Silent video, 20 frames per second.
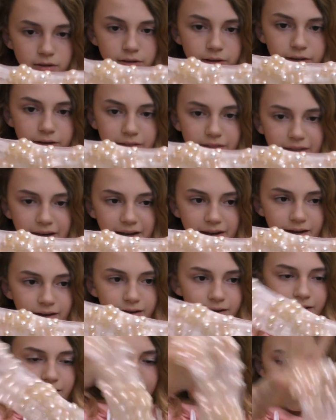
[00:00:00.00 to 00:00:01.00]
Look at that.
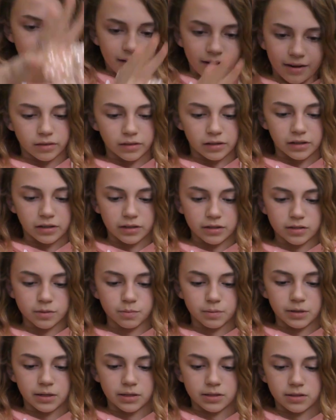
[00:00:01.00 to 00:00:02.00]
These
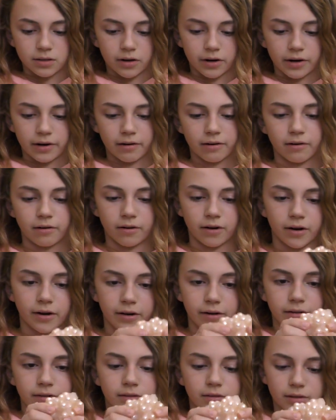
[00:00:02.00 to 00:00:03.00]
beads are
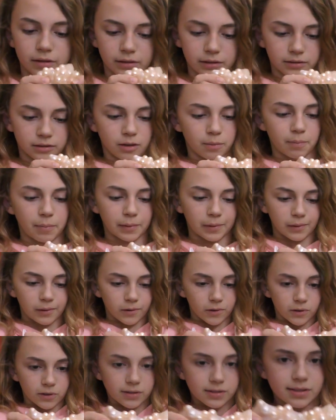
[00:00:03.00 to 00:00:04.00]
hard. They're little
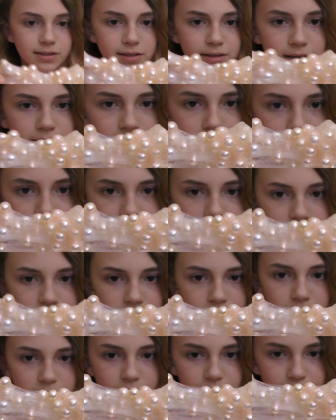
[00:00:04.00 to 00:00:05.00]
pearls.
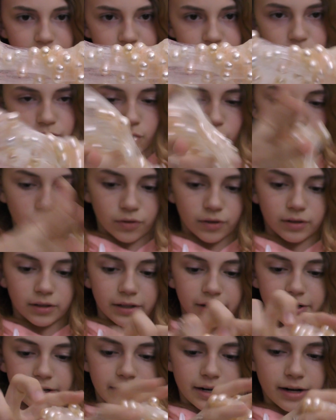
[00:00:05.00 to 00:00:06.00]
And there's gold
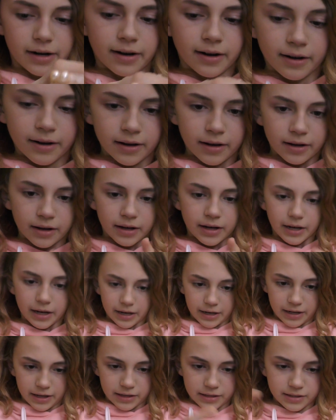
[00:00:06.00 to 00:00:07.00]
glitter
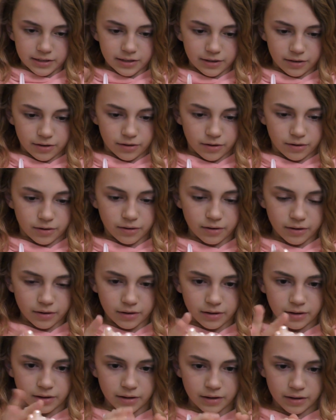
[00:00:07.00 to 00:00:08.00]
in it too.
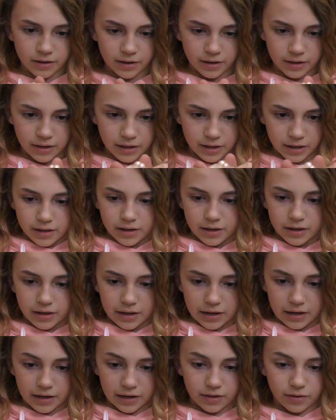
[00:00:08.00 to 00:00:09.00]

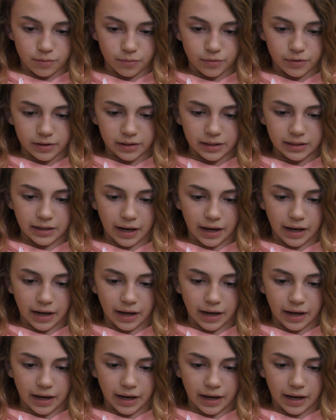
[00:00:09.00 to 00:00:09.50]
And it's really